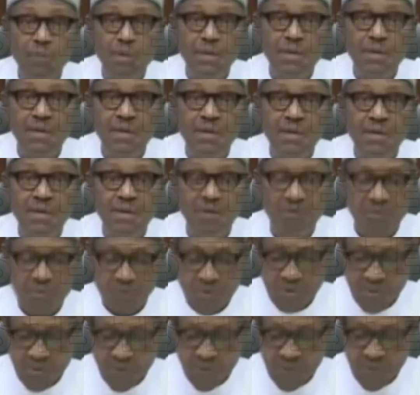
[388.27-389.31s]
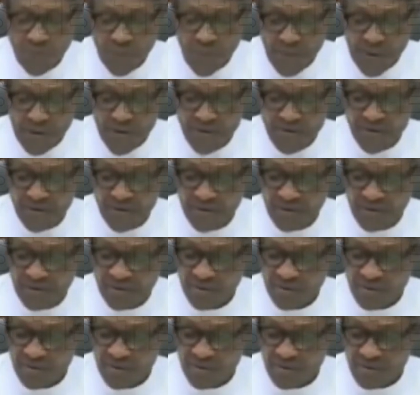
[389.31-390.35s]
B, paying
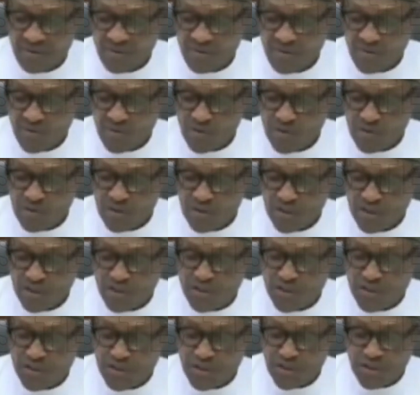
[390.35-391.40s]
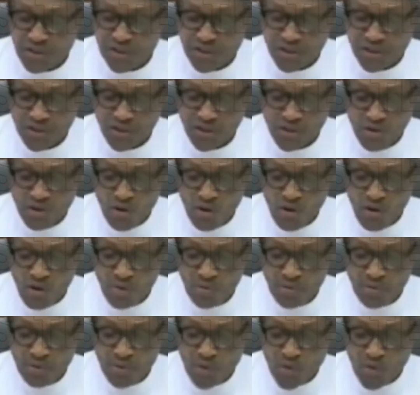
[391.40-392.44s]
for the registration
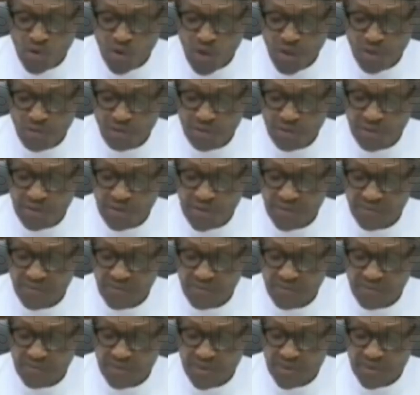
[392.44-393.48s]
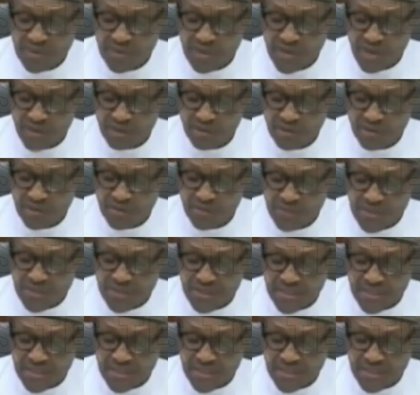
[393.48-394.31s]
of 250,000